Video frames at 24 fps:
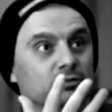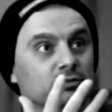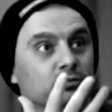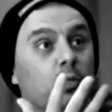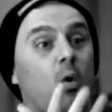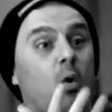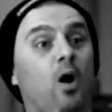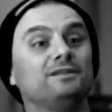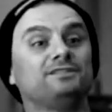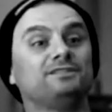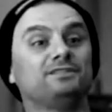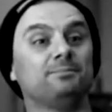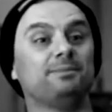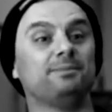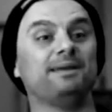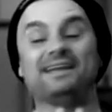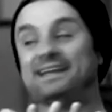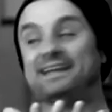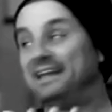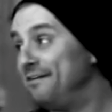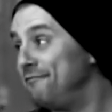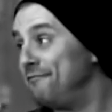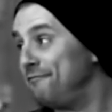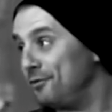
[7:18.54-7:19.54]
to want to
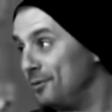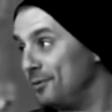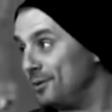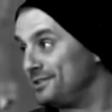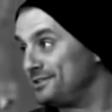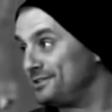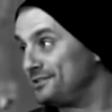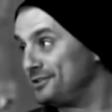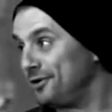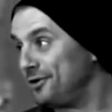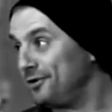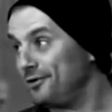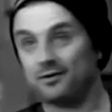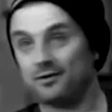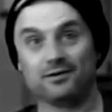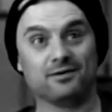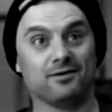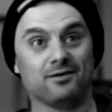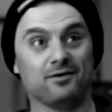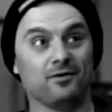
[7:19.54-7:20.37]
be an influencer